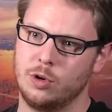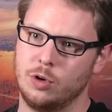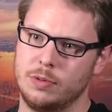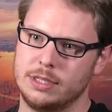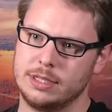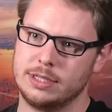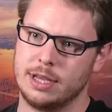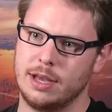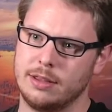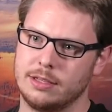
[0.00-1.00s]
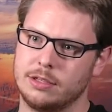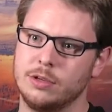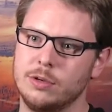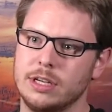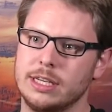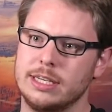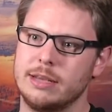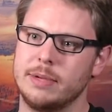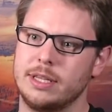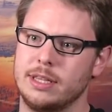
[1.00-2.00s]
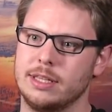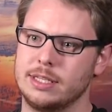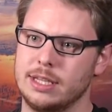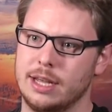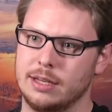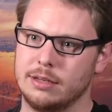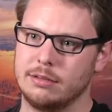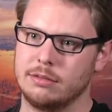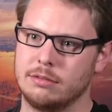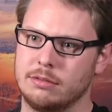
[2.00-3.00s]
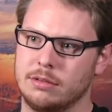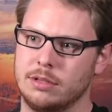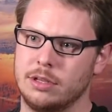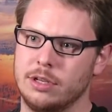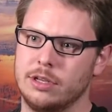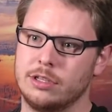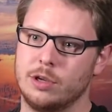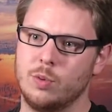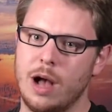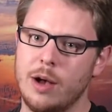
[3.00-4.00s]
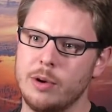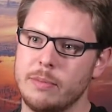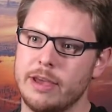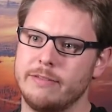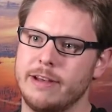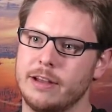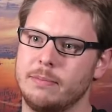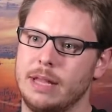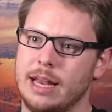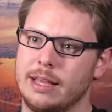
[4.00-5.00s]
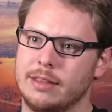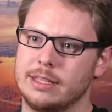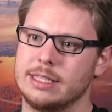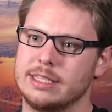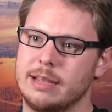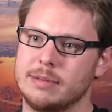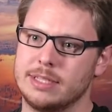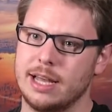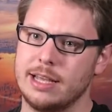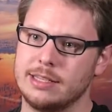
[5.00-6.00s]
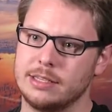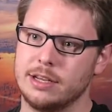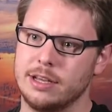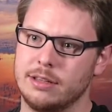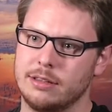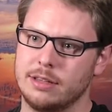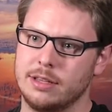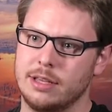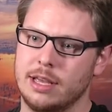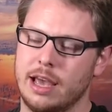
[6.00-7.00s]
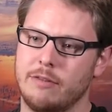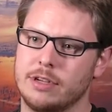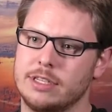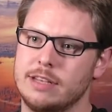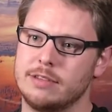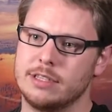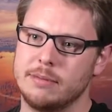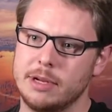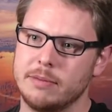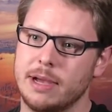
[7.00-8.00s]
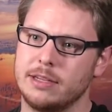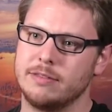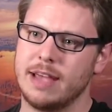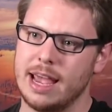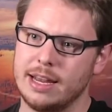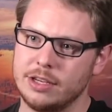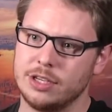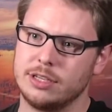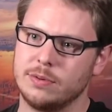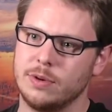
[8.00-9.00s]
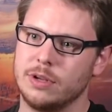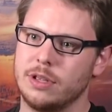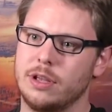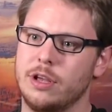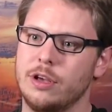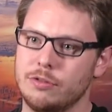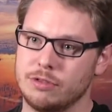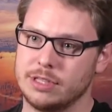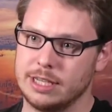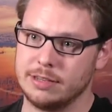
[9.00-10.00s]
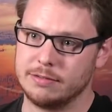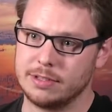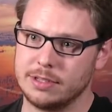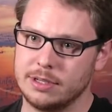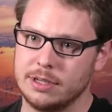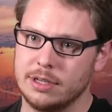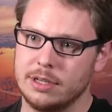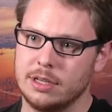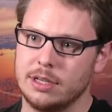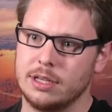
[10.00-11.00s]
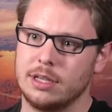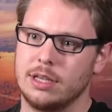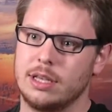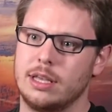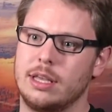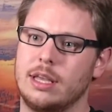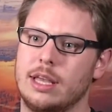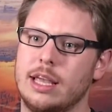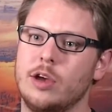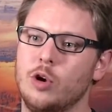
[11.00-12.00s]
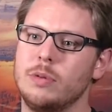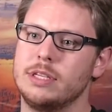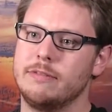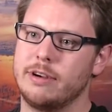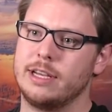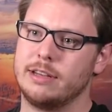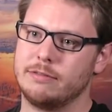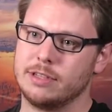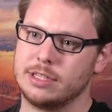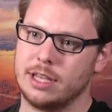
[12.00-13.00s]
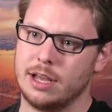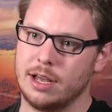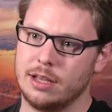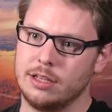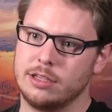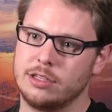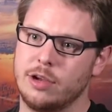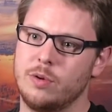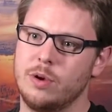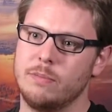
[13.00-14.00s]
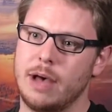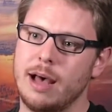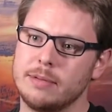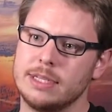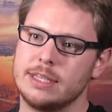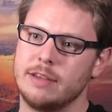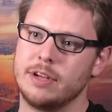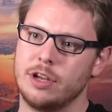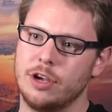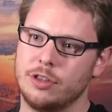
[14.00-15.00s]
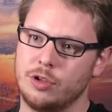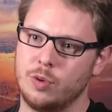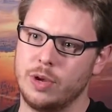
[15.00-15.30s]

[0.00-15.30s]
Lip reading: orbits a star that's cooler and dimmer than the Sun. So while we may have found a planet that's the same size as Earth and receives a similar amount of energy to what Earth receives, it orbits a very different star. So perhaps instead of an Earth